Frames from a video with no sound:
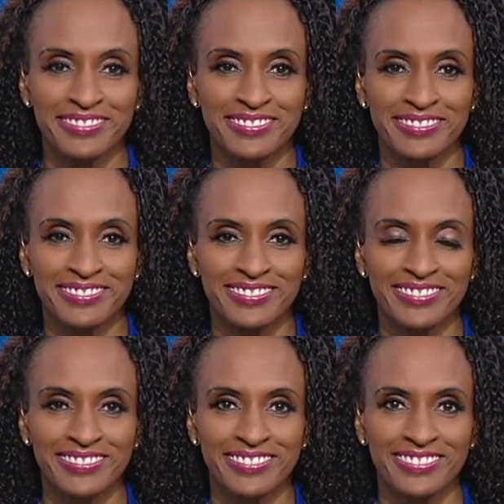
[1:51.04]

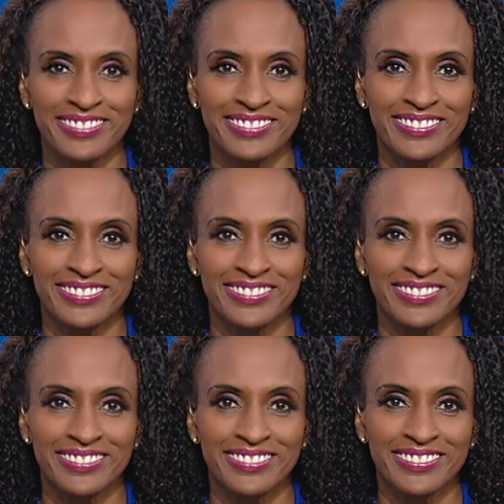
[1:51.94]

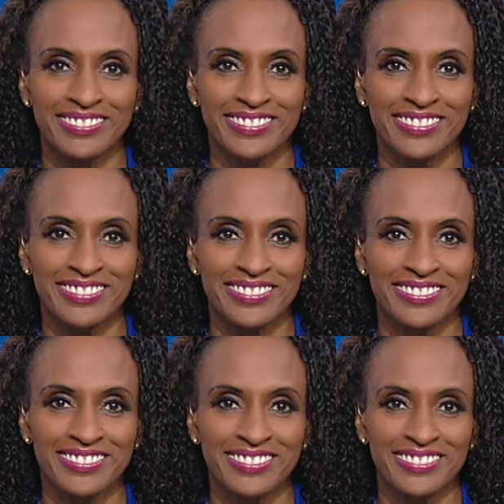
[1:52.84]

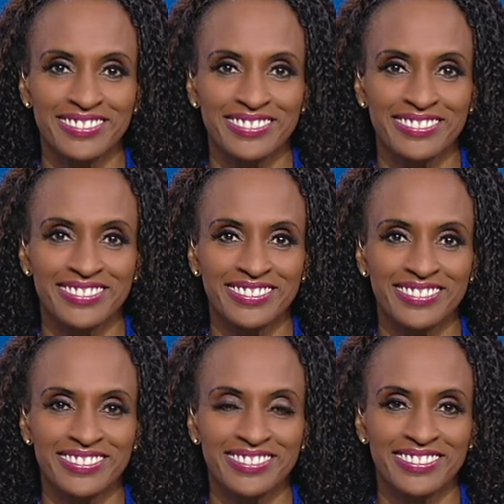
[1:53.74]

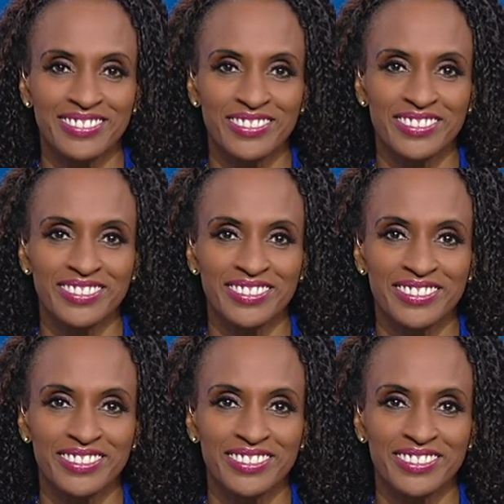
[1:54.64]
The person shown says nothing.